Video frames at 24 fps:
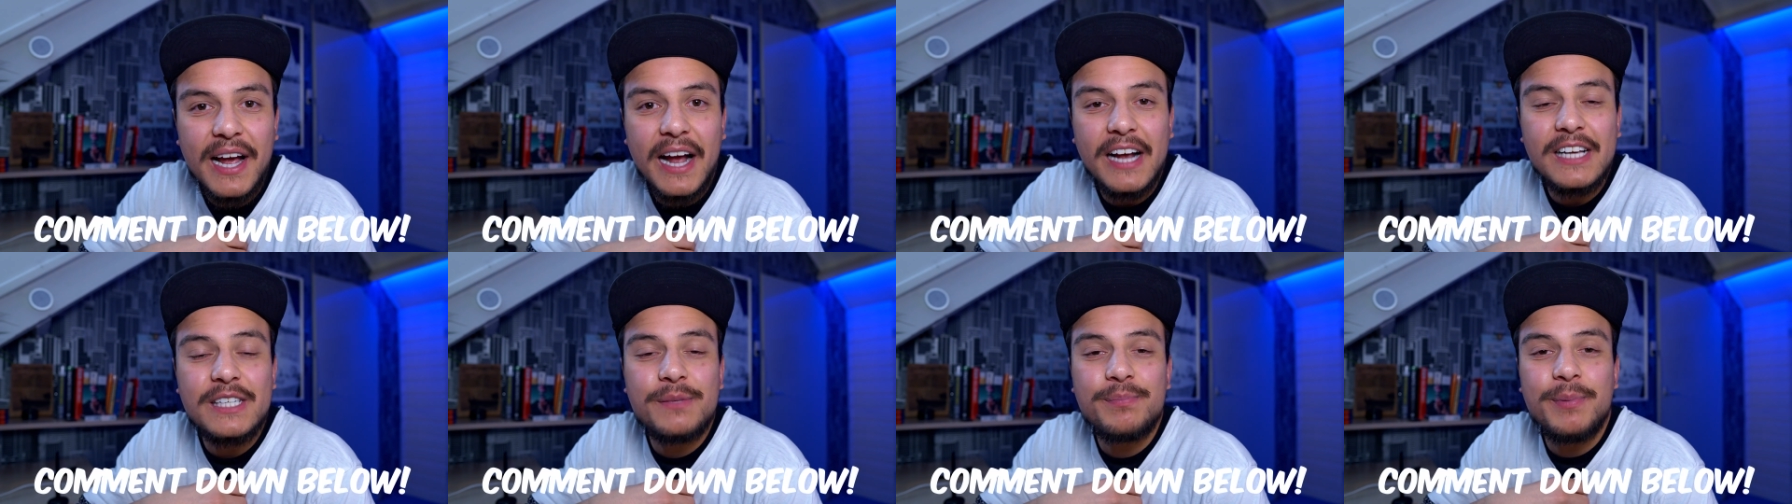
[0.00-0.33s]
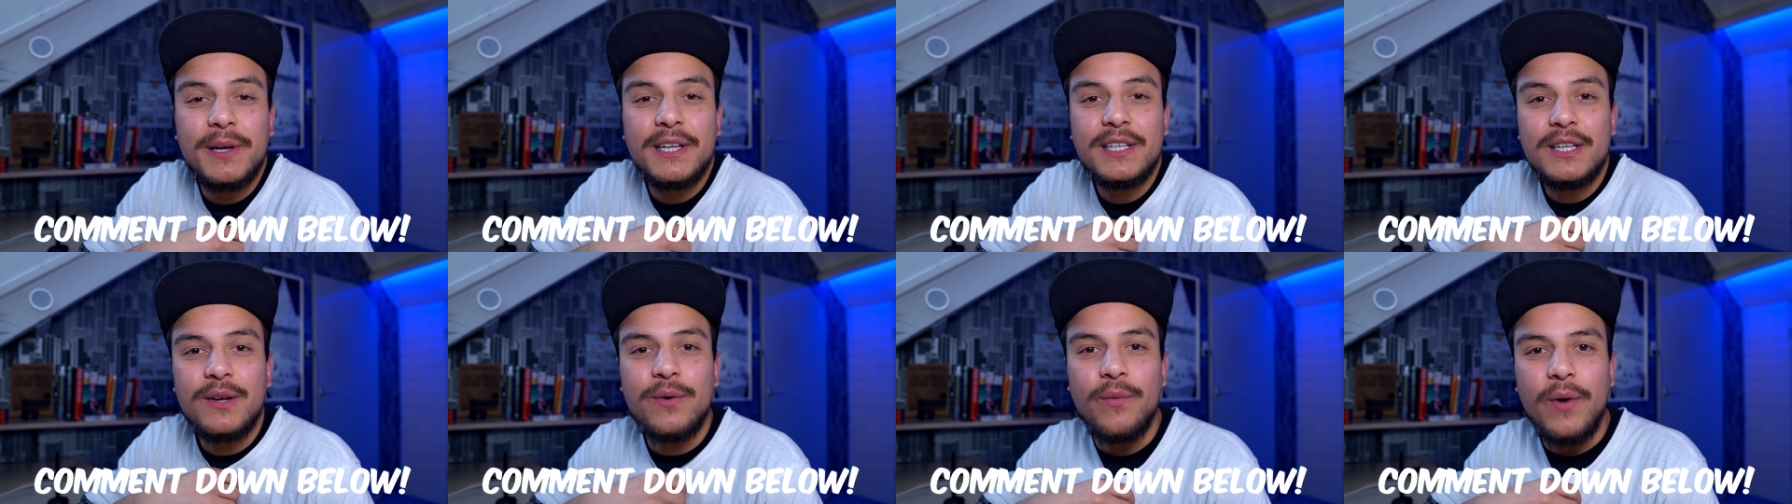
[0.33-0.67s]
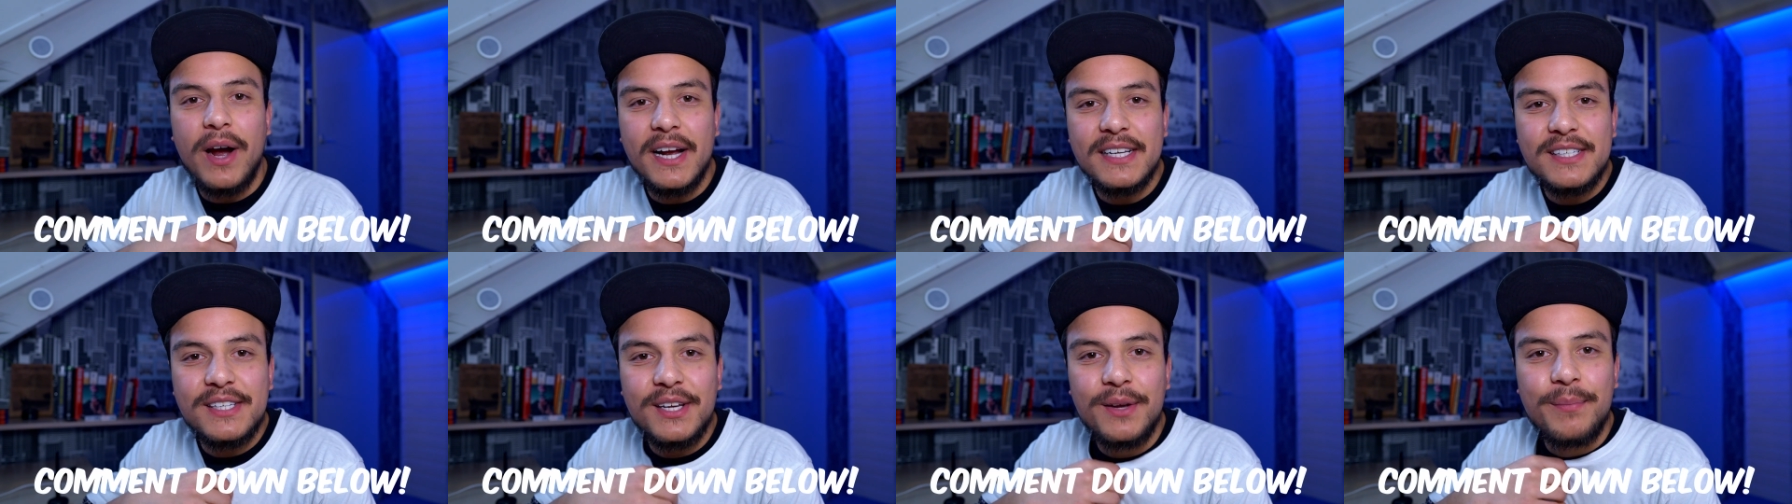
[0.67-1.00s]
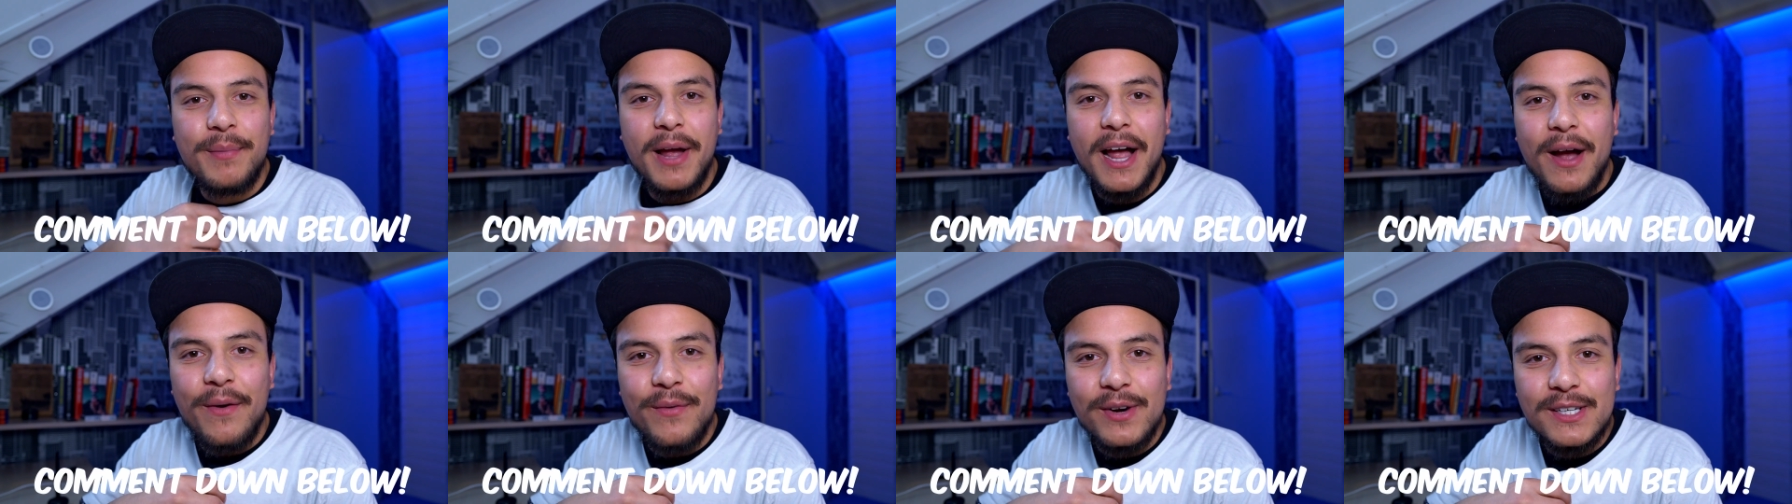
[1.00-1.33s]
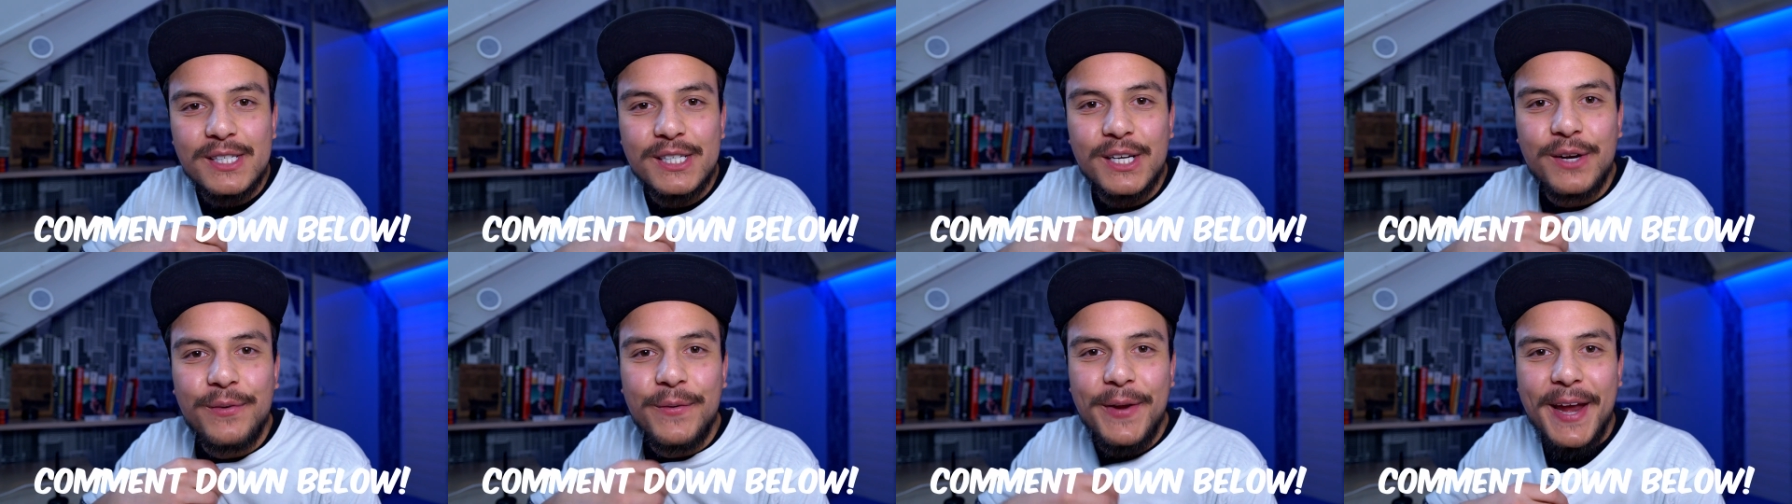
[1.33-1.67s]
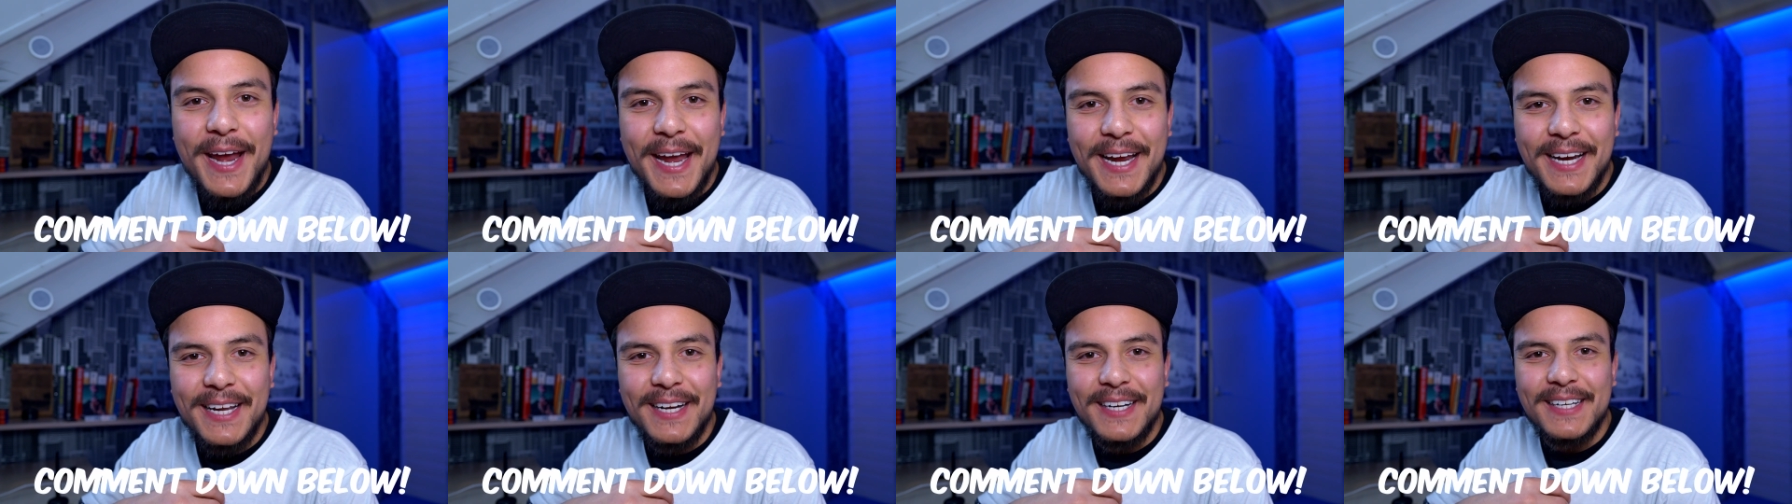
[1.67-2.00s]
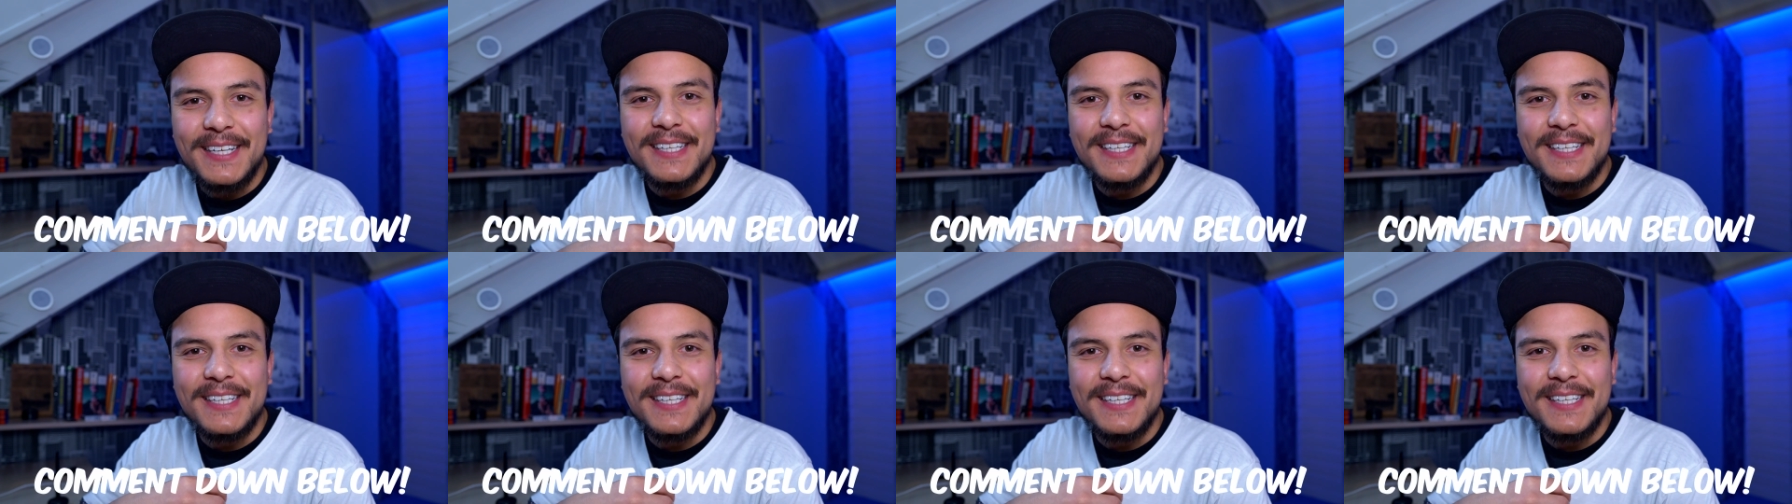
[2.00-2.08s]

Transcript: I spent quite some hours creating